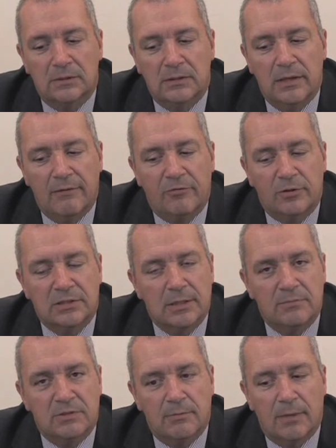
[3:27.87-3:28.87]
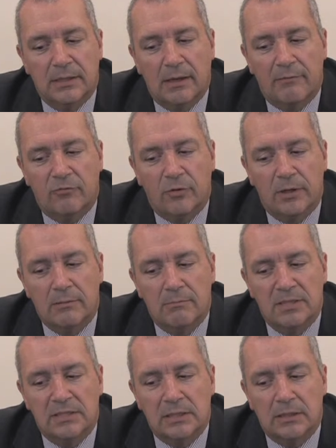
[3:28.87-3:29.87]
Never attempt to make up for any
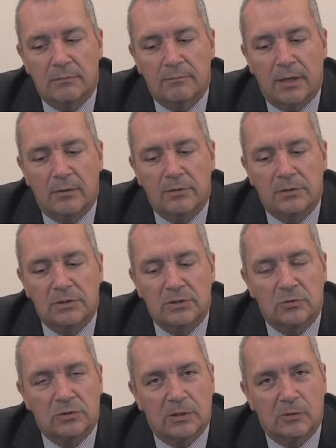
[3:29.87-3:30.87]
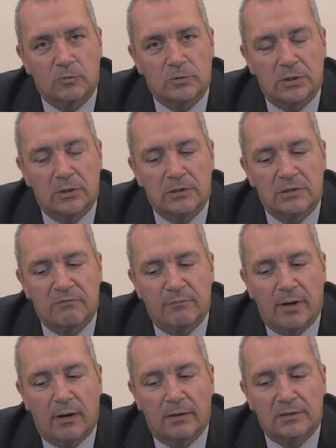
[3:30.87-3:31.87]
missing components using alternative
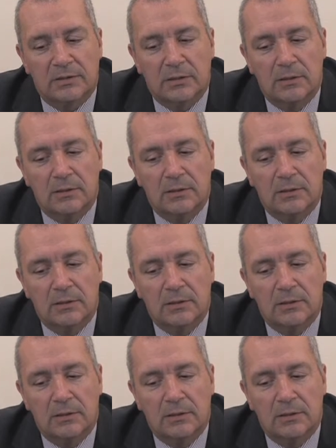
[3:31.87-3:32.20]
parts